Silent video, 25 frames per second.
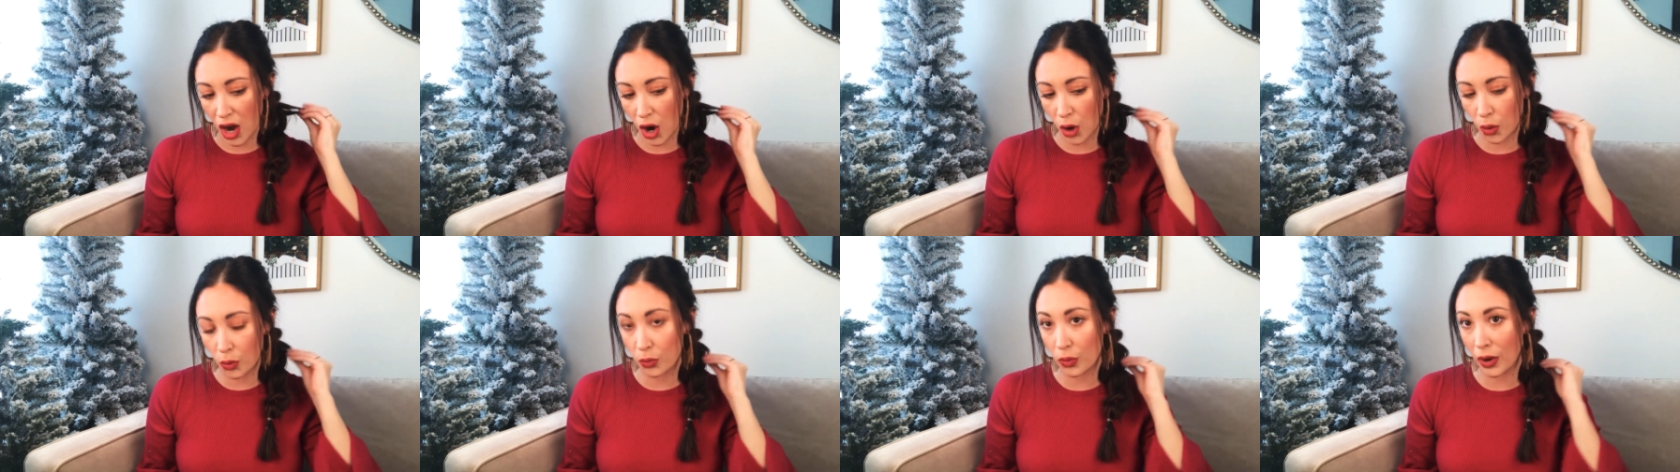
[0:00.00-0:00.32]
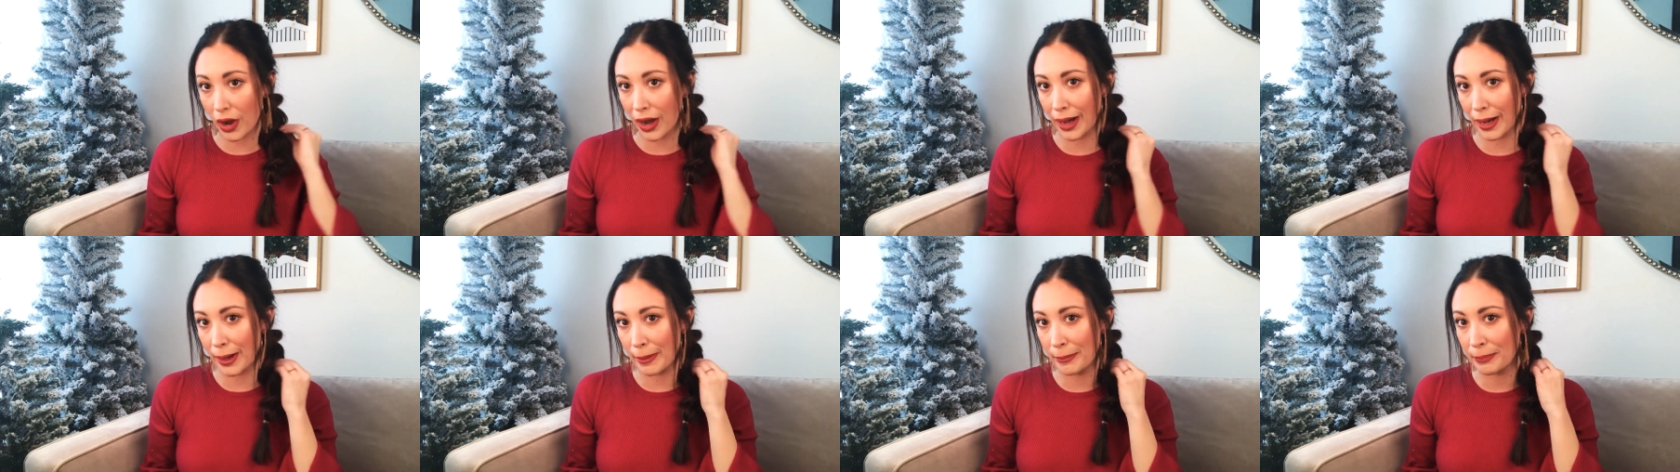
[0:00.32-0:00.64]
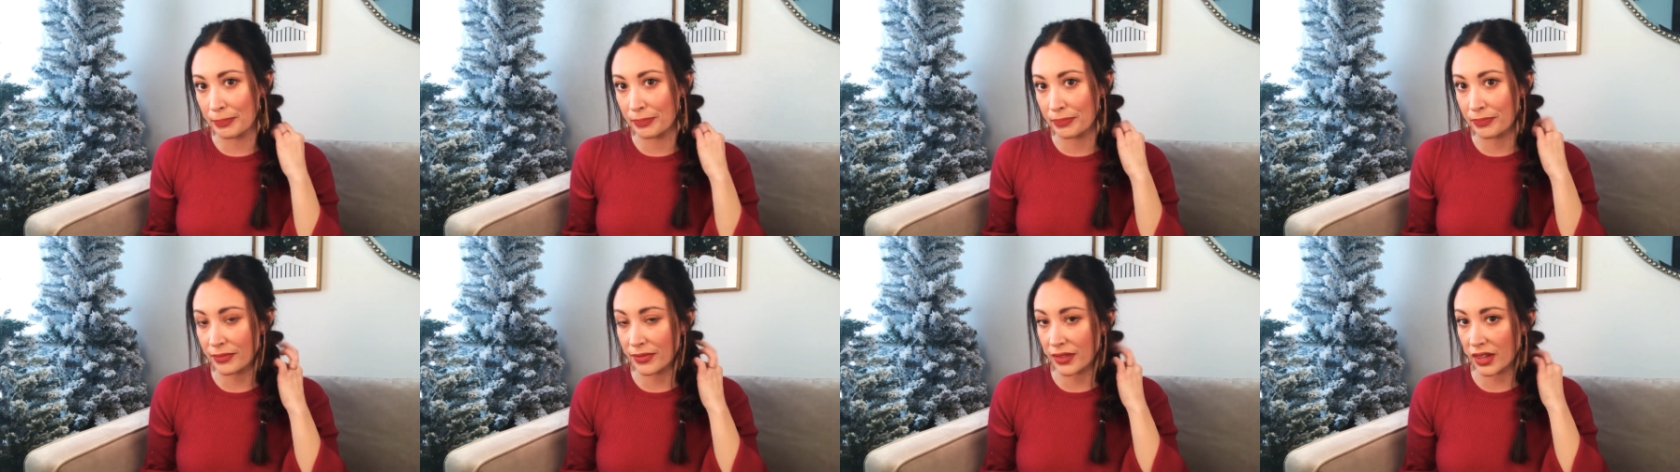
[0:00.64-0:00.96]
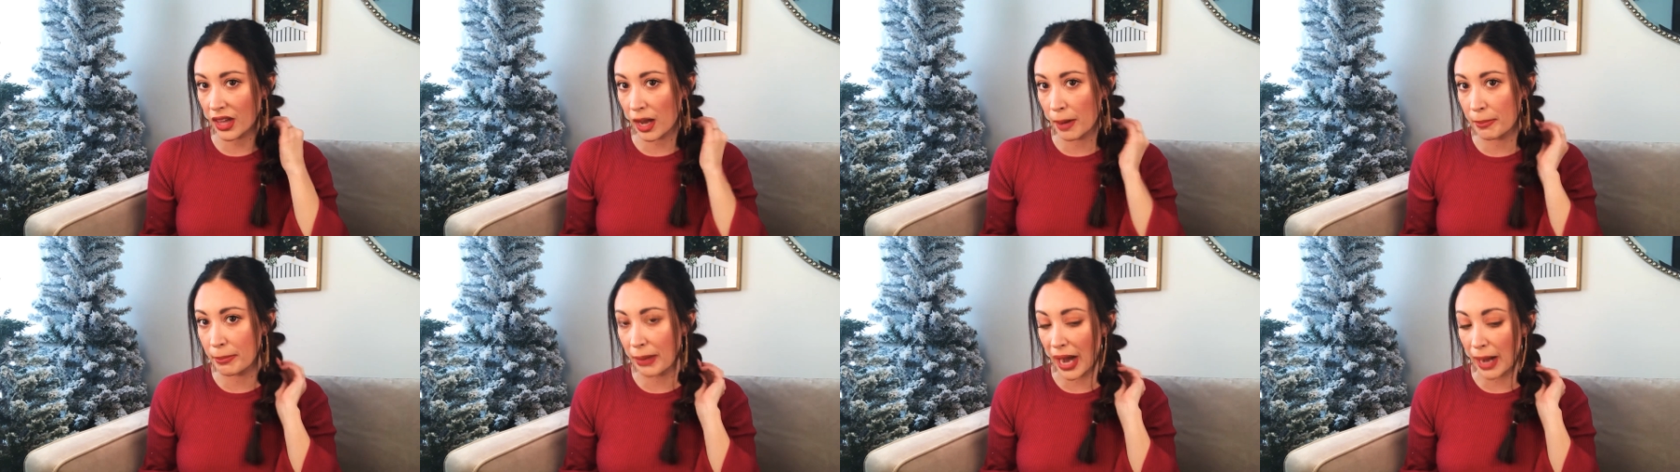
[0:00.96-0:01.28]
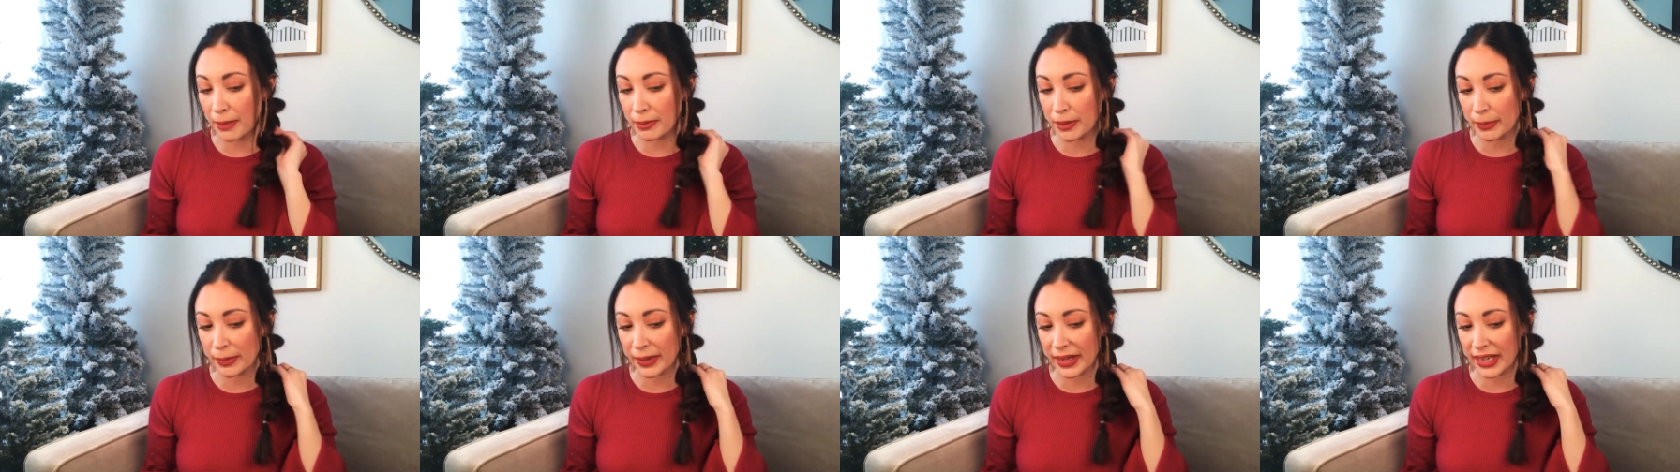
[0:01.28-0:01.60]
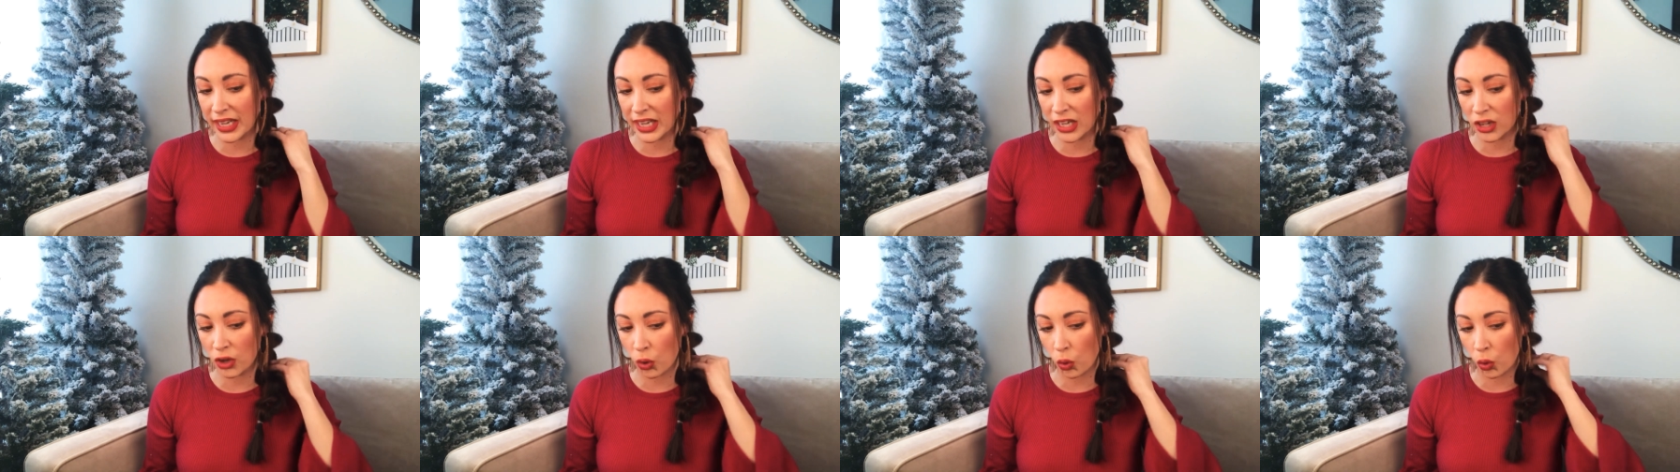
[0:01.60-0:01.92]
a bobby
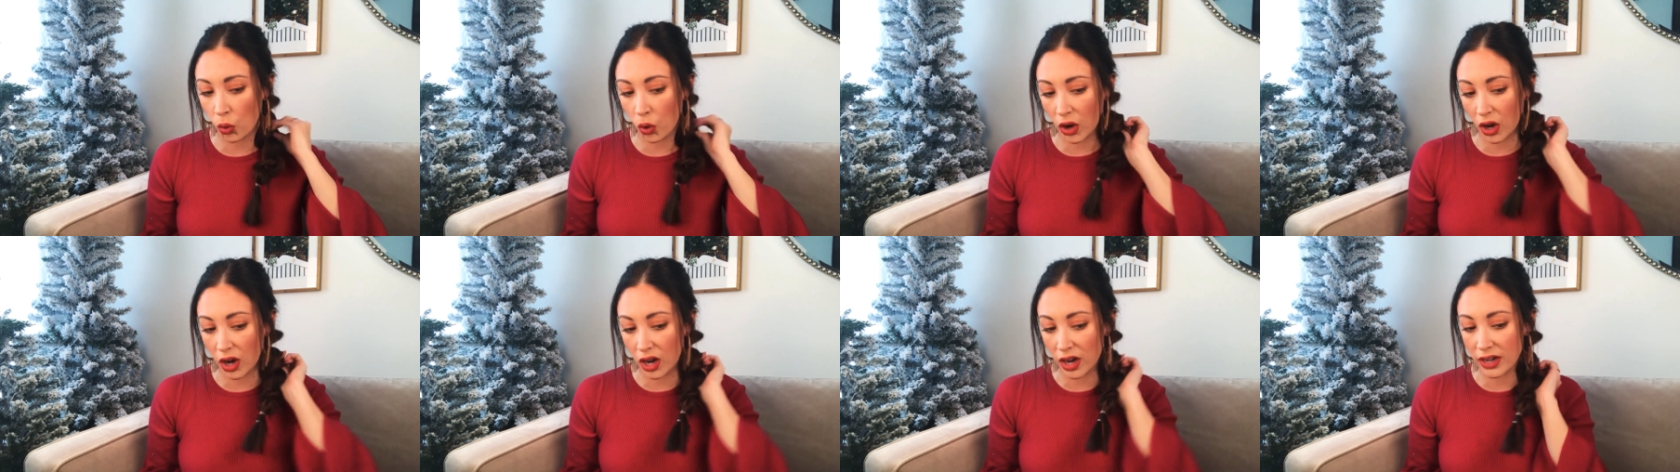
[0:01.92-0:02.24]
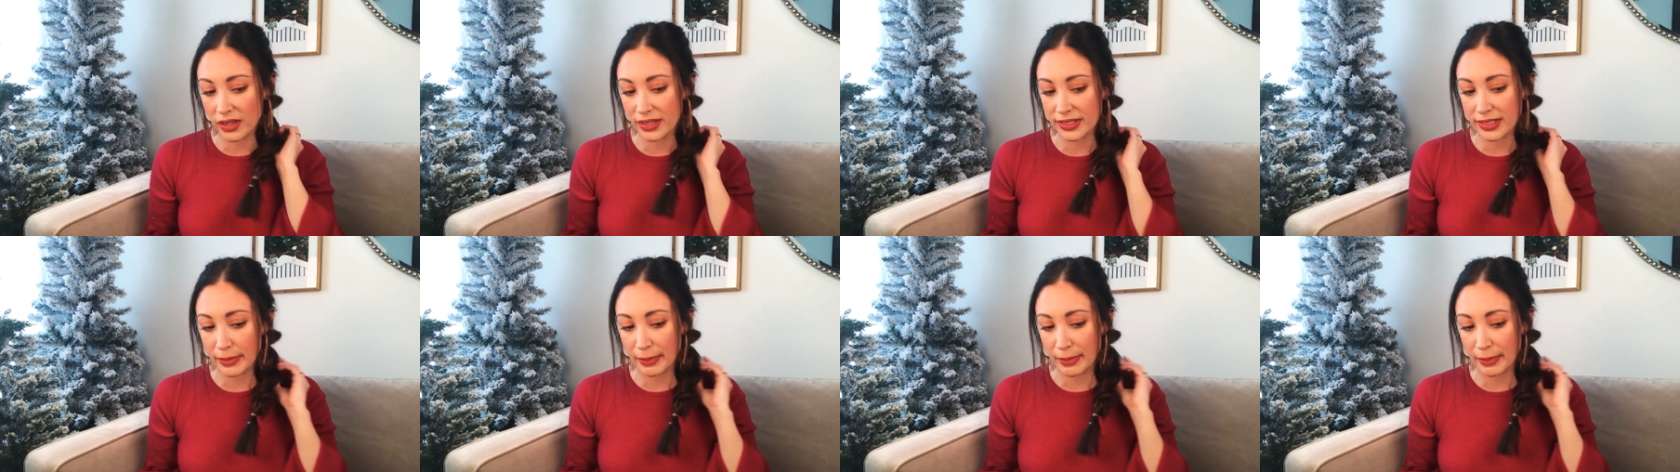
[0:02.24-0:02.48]
pin or